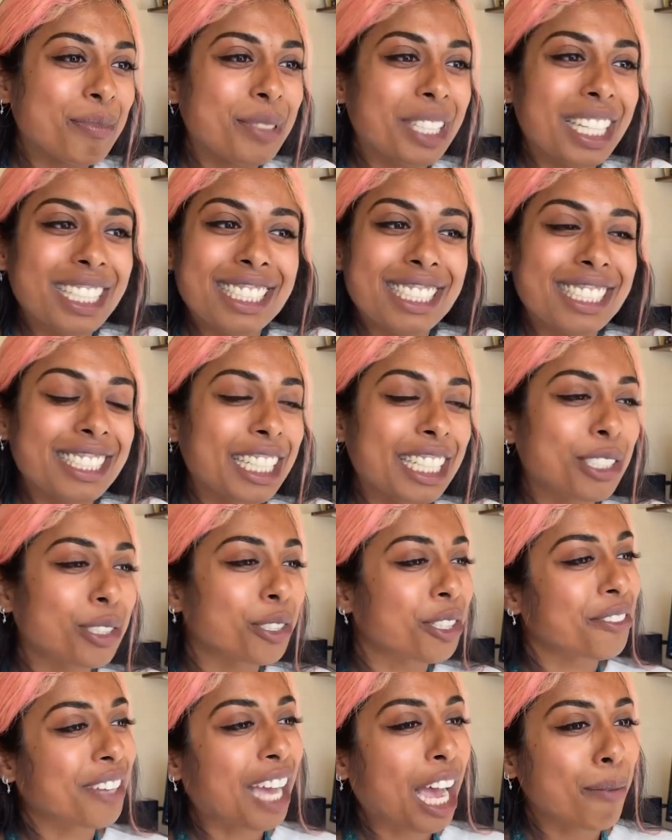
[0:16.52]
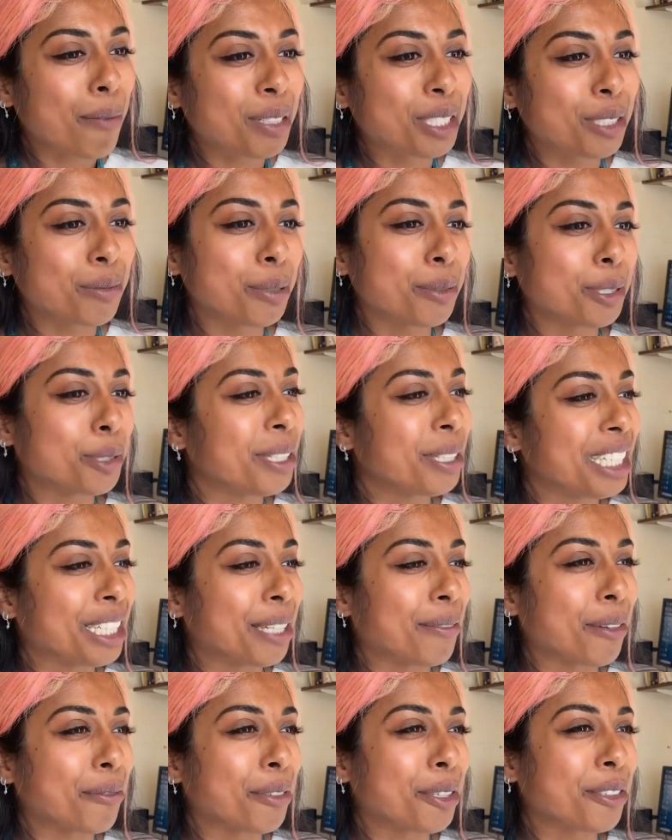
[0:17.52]
that just like sort of happened to be between
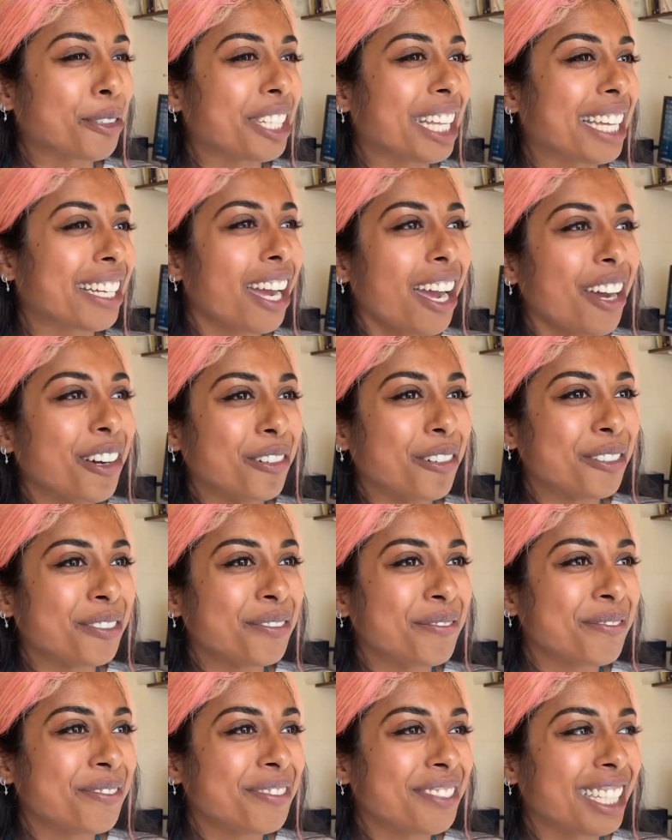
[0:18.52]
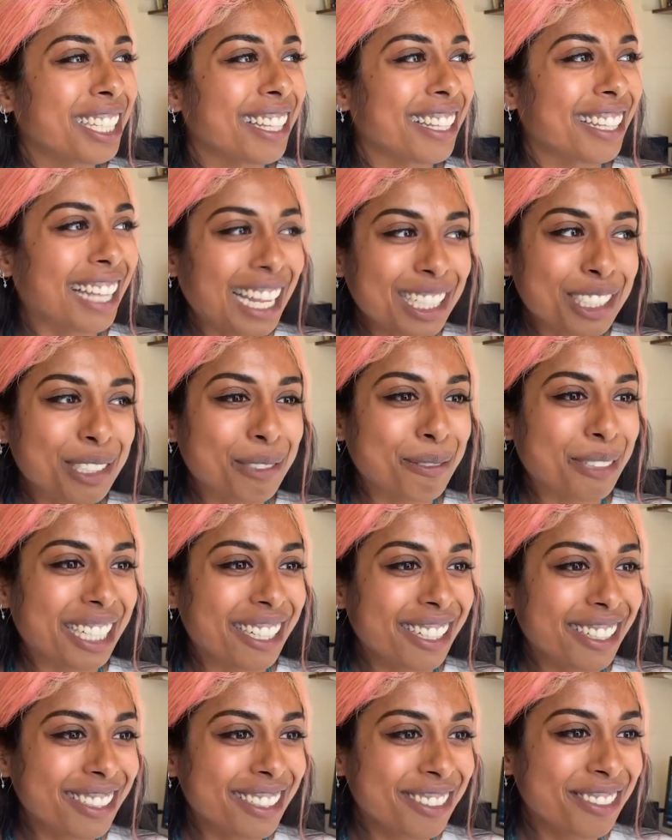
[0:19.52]
them. And we were like, oh, that's
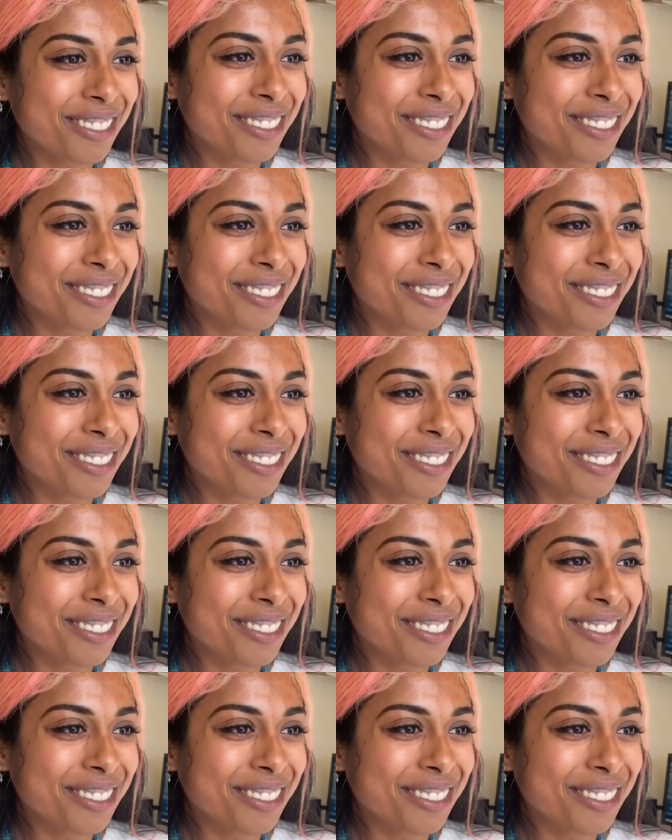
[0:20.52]
weird.